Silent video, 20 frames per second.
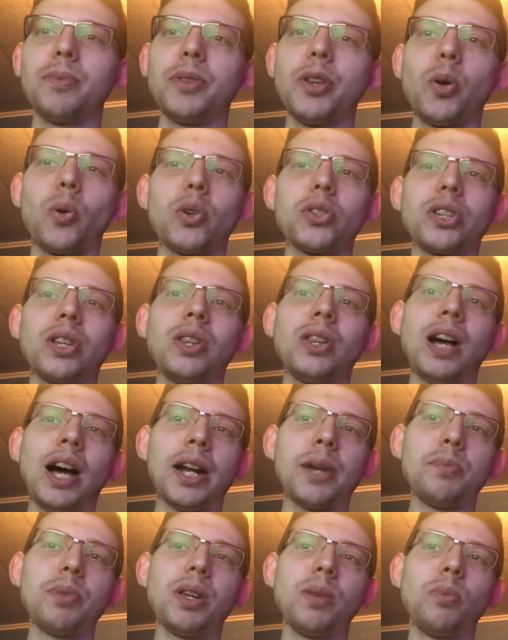There was a
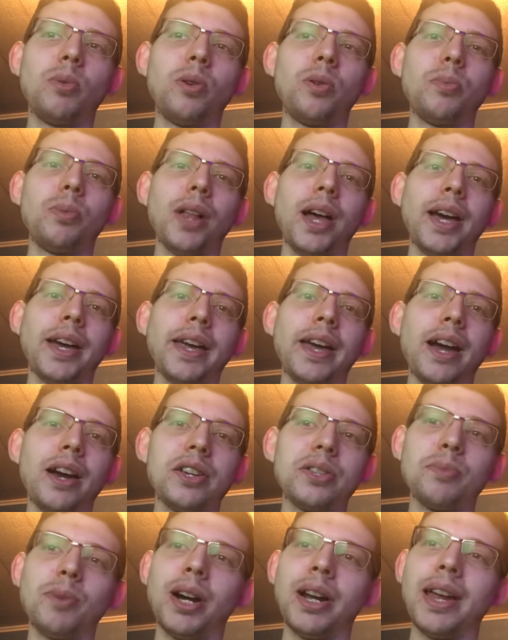lot of people playing
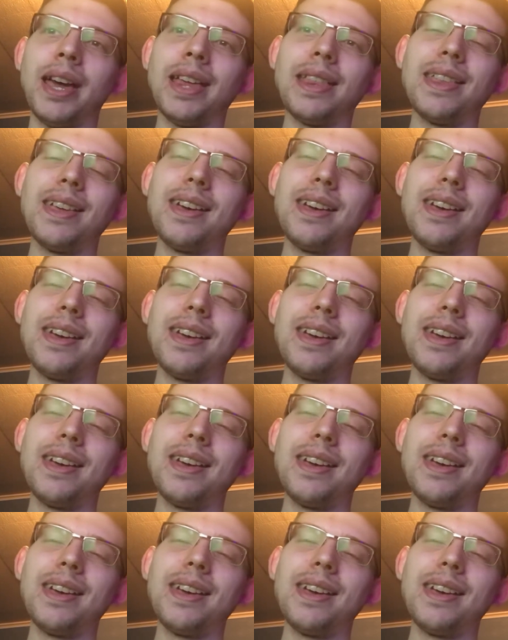Garry's Mod,